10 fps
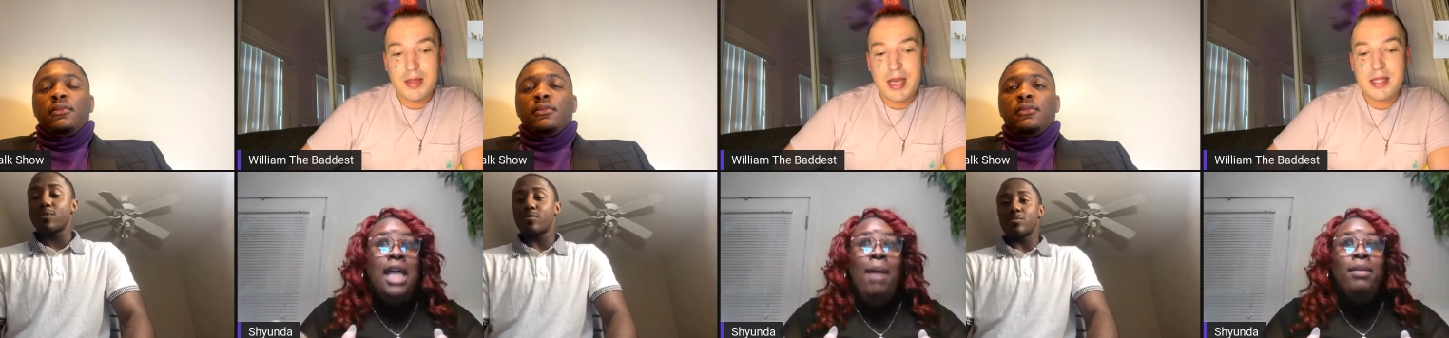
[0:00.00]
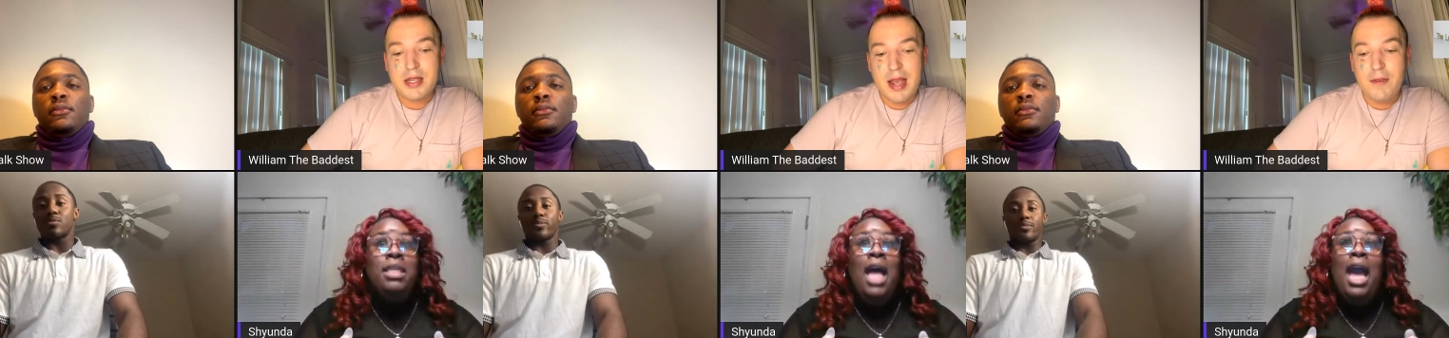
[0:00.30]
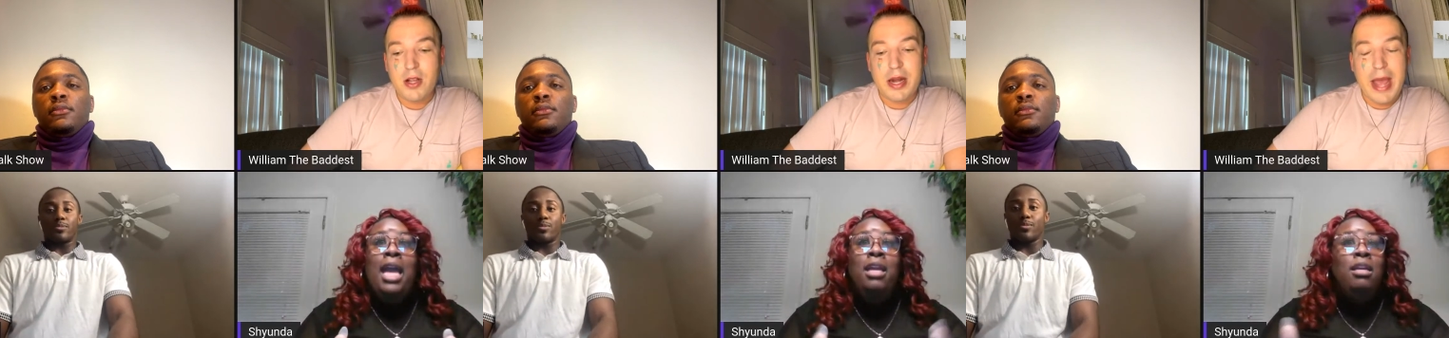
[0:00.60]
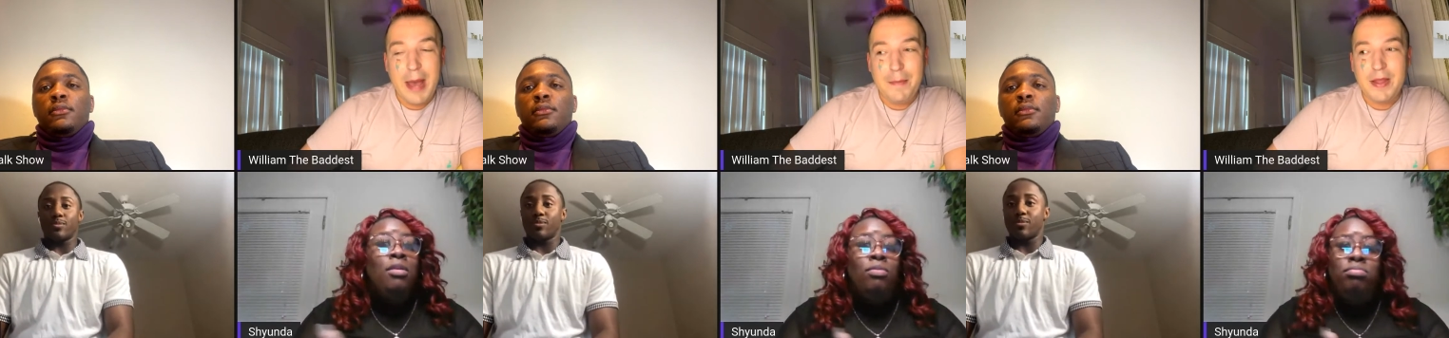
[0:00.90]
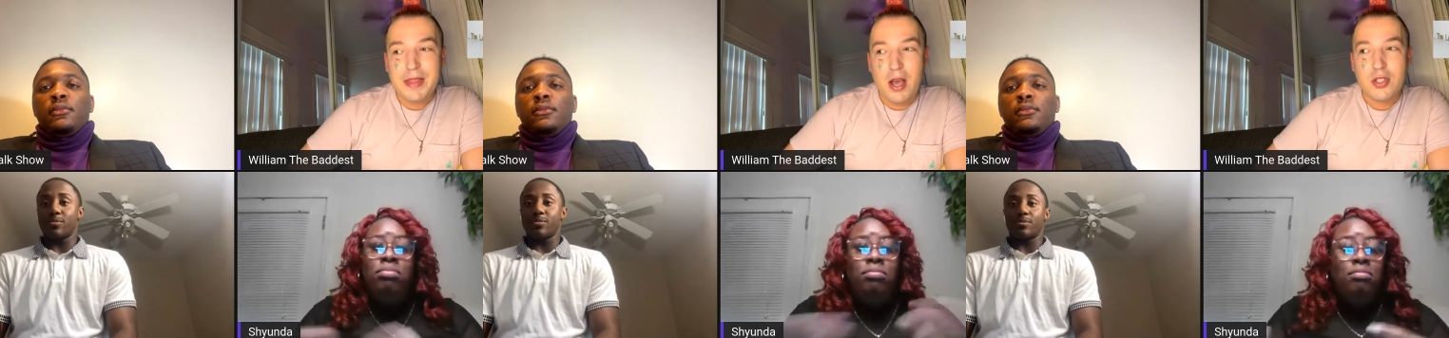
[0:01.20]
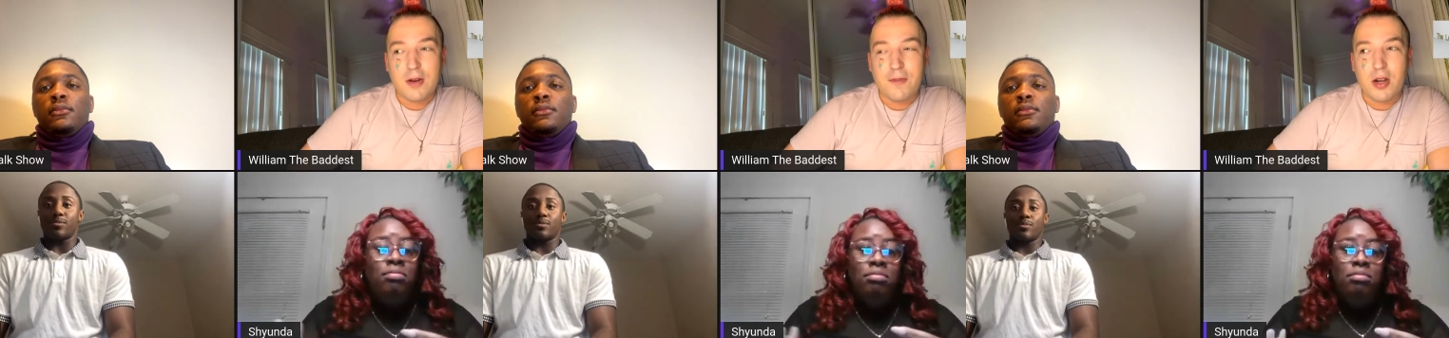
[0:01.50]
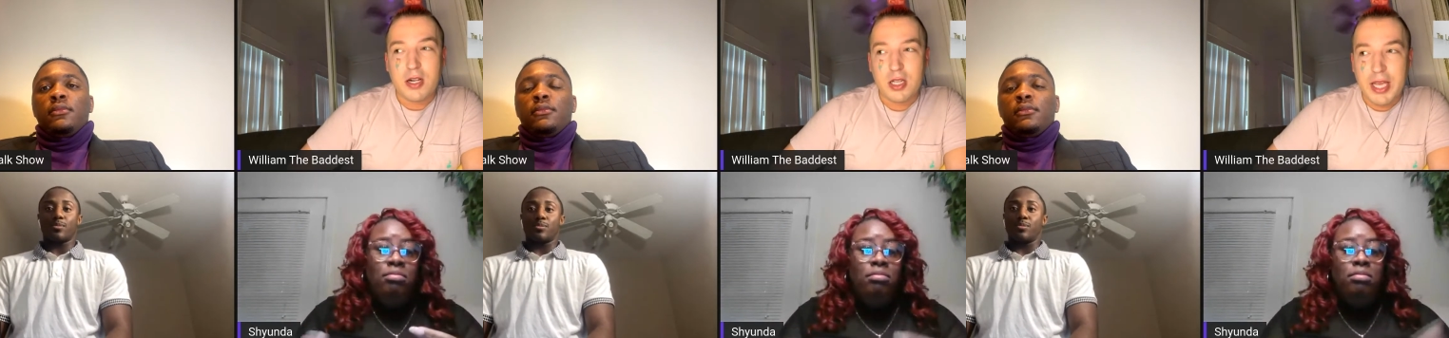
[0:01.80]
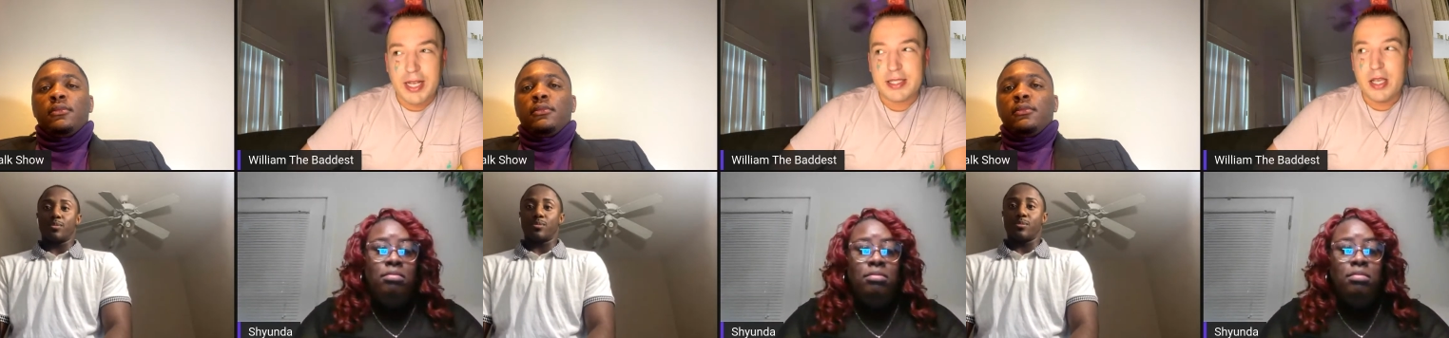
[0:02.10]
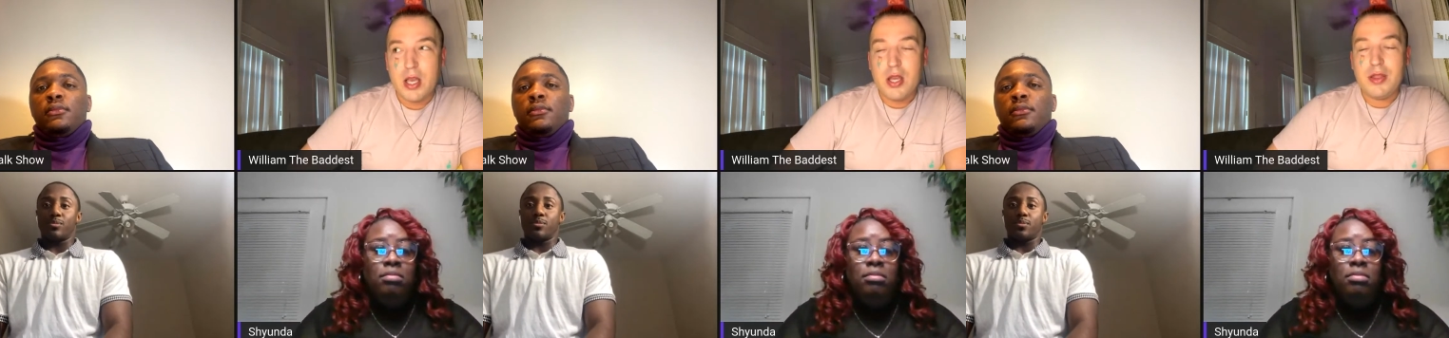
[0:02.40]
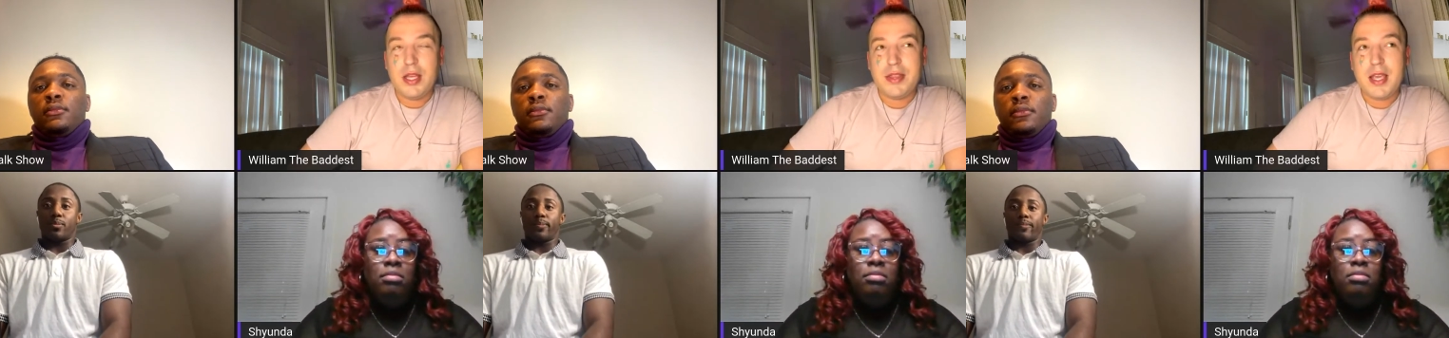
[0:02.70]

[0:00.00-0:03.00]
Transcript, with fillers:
Speaker 1: that's never like, going to happen. Those are for clicks. think